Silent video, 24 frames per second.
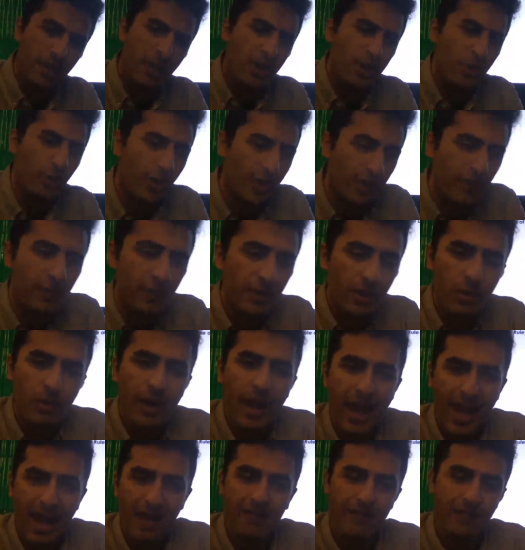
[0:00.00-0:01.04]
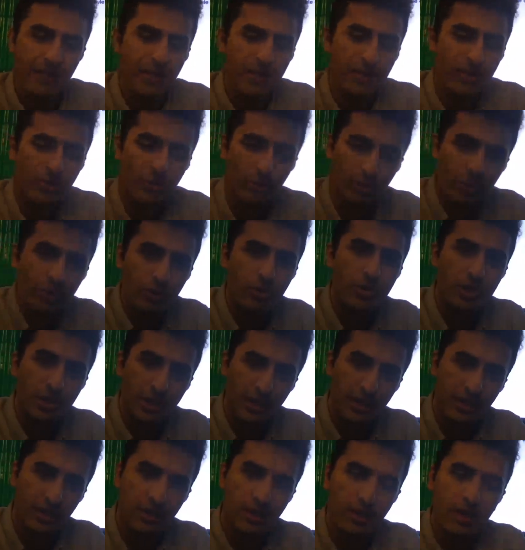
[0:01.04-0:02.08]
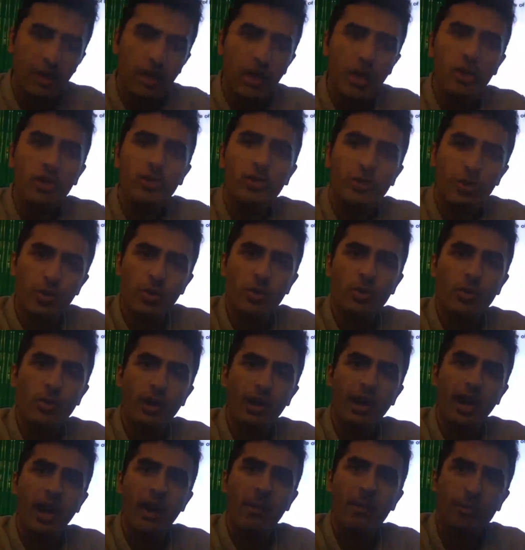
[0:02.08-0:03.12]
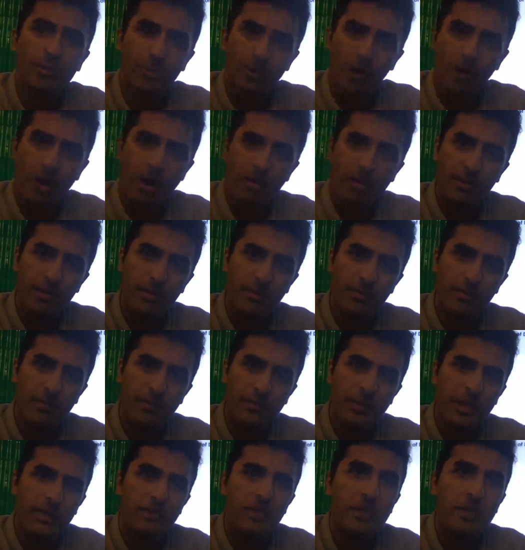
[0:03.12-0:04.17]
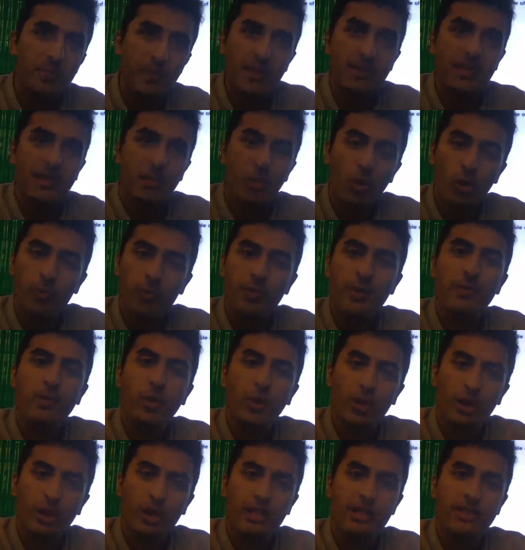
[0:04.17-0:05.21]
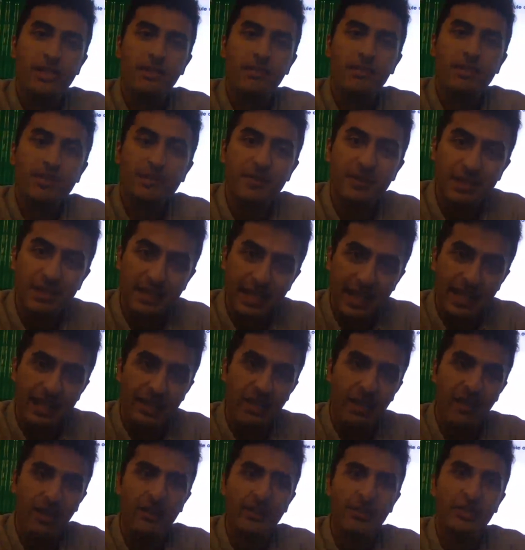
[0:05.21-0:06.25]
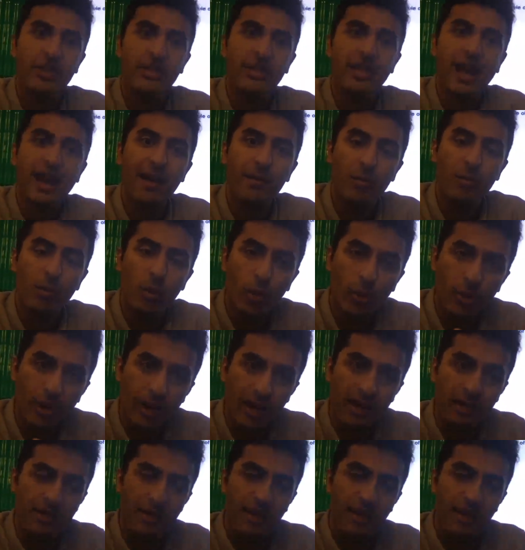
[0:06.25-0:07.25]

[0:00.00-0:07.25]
So if you have a solution to a problem, this means that more people are going to submit their data and you're going to have more